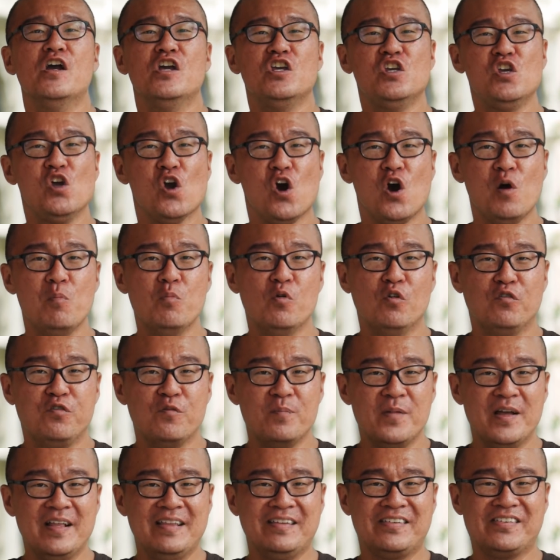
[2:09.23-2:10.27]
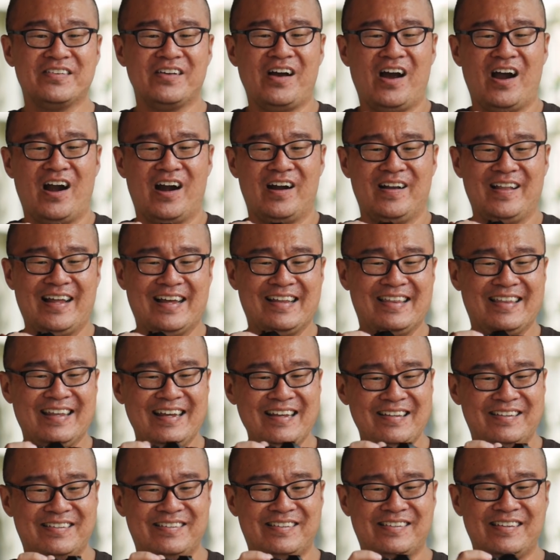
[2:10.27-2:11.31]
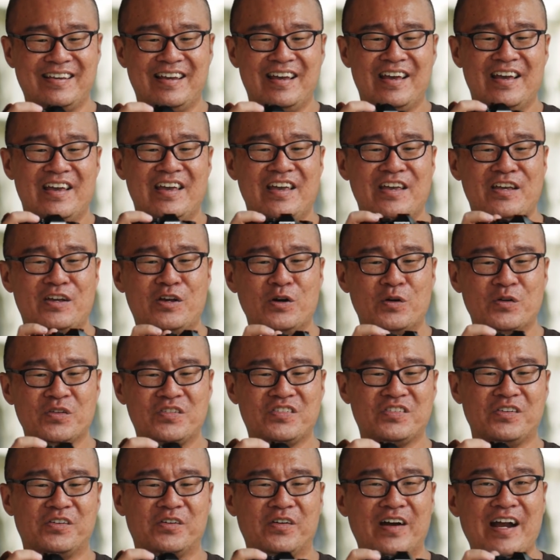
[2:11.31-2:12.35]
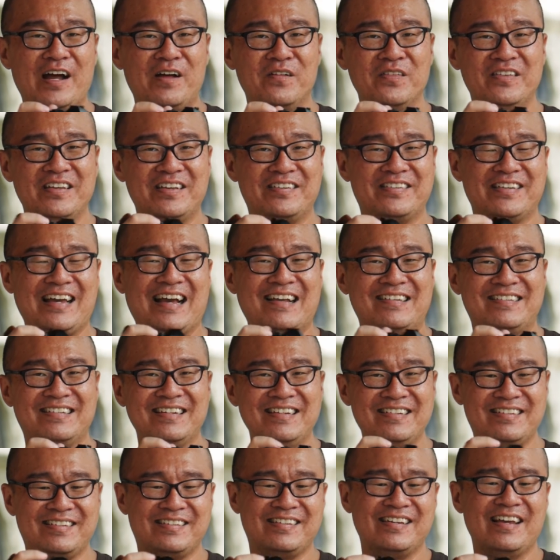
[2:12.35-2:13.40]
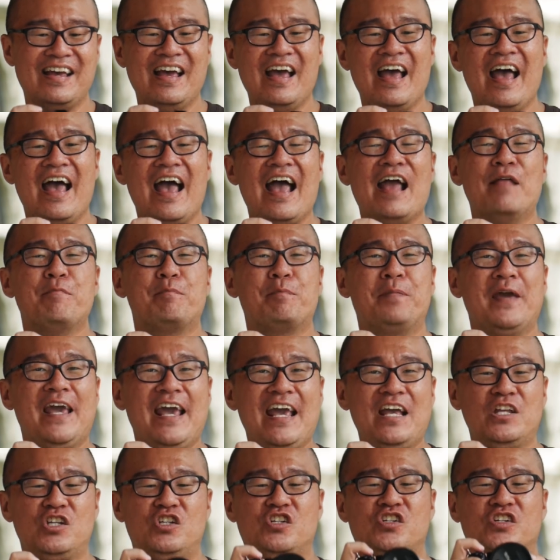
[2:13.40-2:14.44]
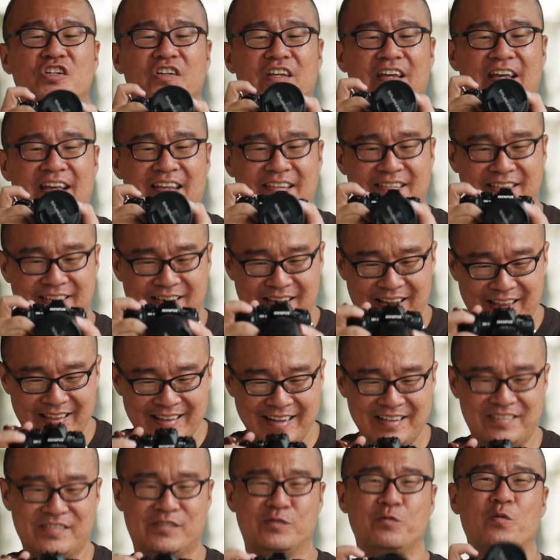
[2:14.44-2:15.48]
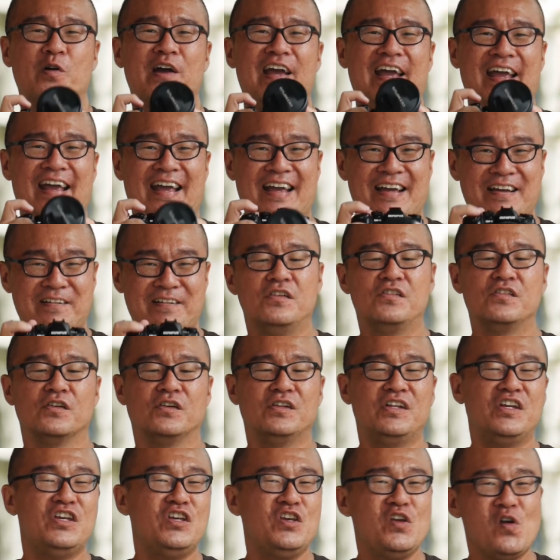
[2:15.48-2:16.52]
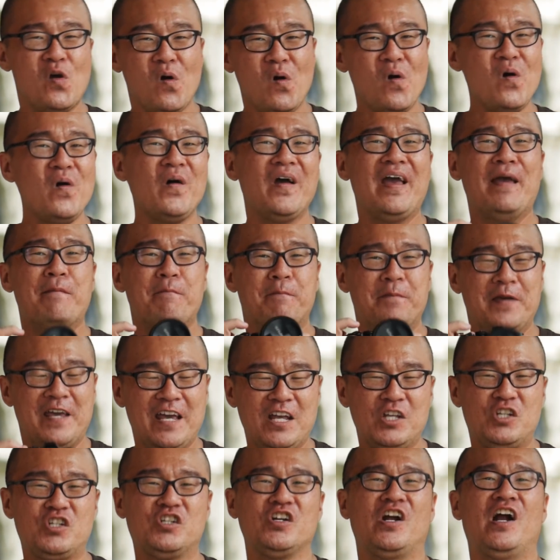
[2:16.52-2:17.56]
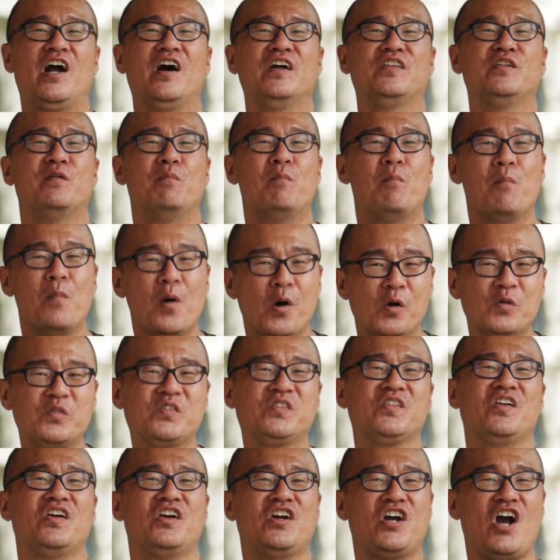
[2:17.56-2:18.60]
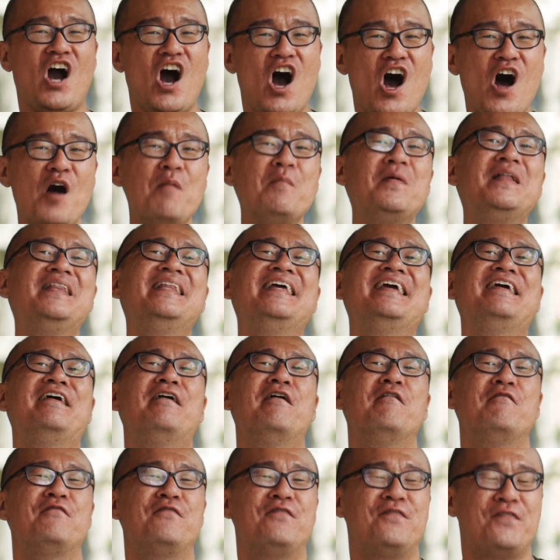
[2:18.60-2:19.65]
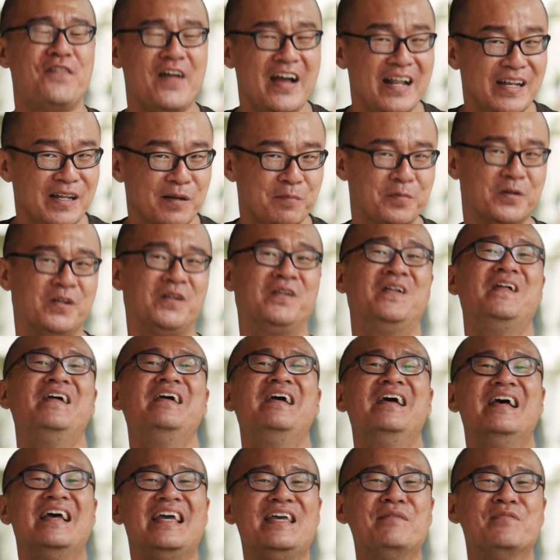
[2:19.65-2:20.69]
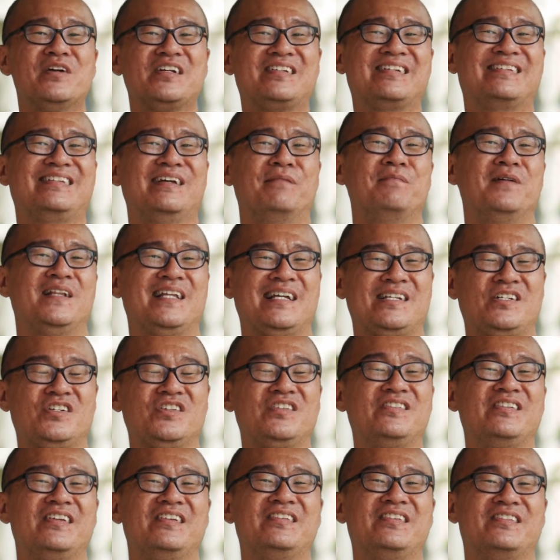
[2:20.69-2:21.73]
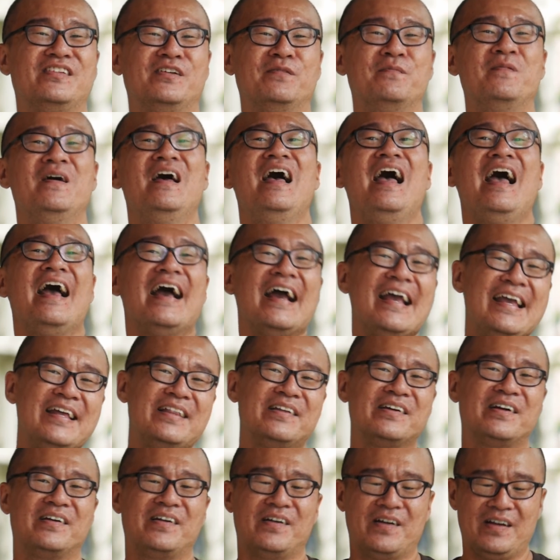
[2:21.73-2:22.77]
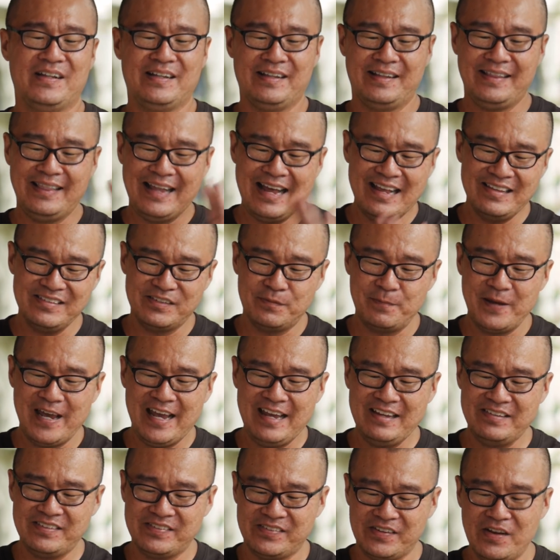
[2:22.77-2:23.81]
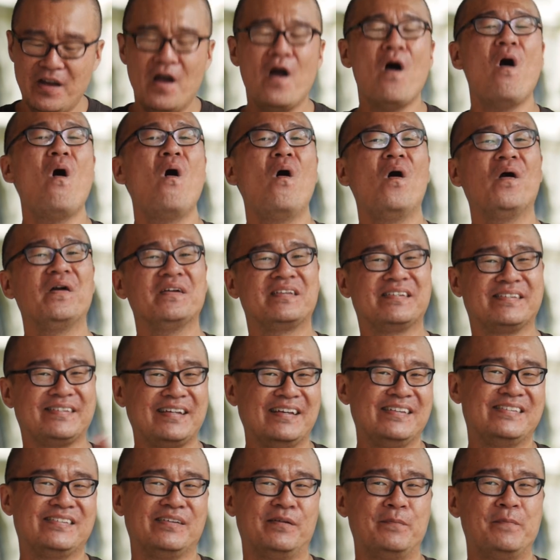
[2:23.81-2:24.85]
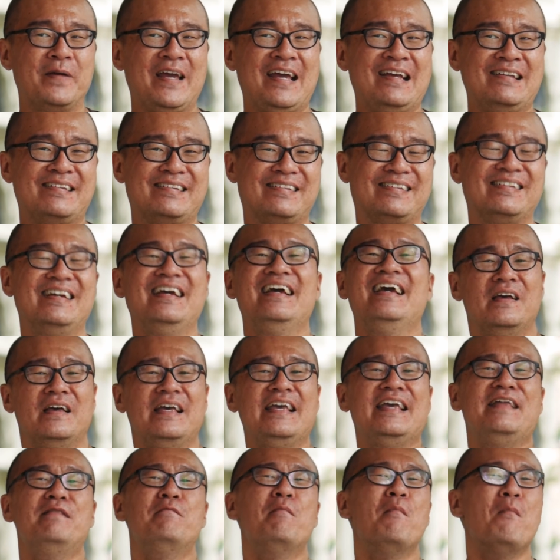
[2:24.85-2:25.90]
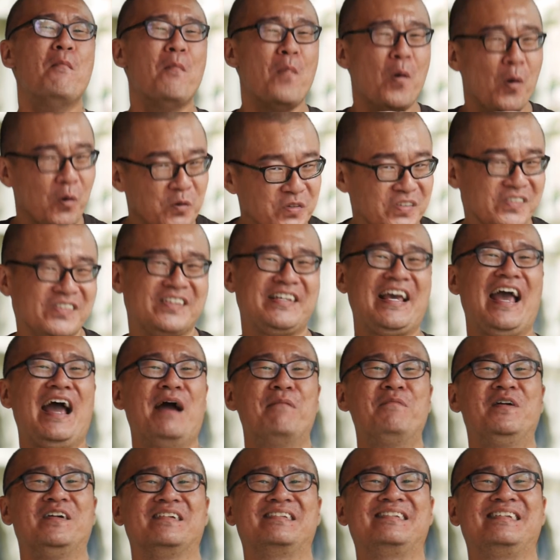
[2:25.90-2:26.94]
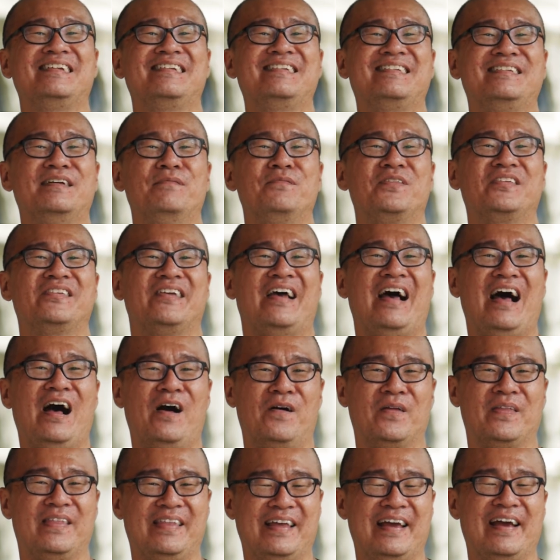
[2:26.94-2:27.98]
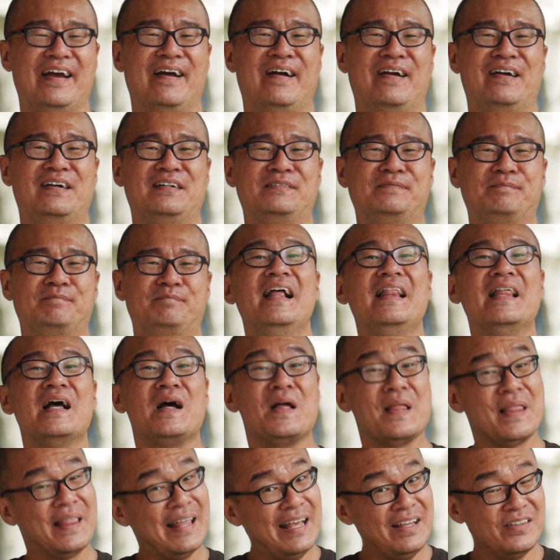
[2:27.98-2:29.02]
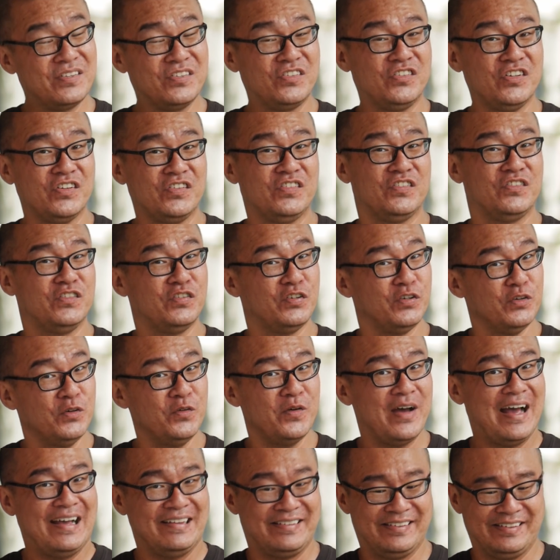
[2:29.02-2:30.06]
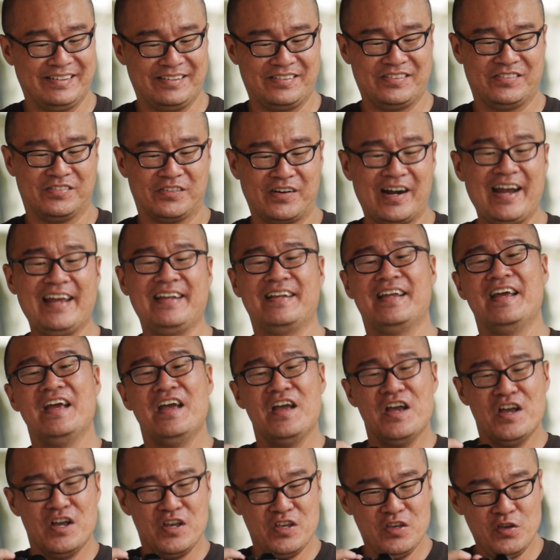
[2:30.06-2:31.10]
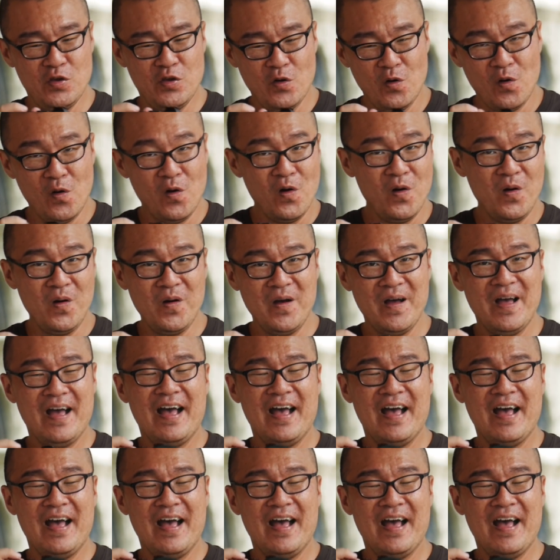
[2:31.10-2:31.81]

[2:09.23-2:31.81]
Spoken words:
Yaw movements are like this. It goes around this axis, and pitch is this way. So the yaw and pitch are the most commonly available image stabilization system, either lens-based or sensor-based in most camera systems out there. Now that's just 2 axes, right? Yaw